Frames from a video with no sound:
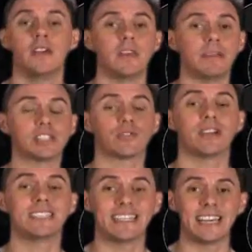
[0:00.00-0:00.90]
that makes you
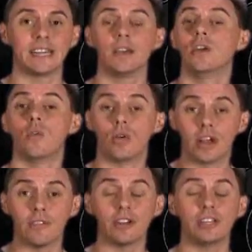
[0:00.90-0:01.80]
great to get
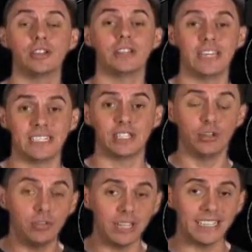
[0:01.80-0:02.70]
whatever it is
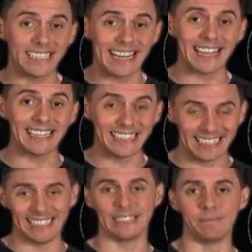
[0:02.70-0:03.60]
you need to get
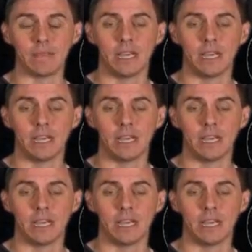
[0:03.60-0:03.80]
done.